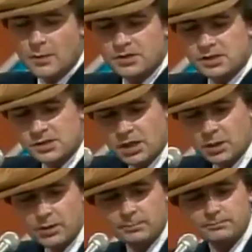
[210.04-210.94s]
I went just the
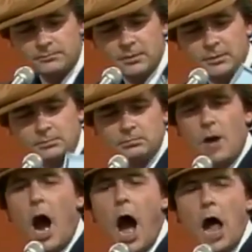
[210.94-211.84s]
other way. I went,
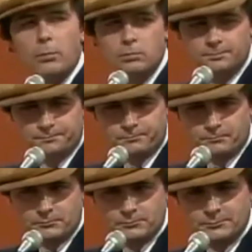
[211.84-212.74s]
halt!
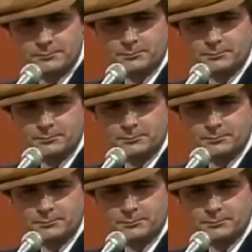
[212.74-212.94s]
Halt.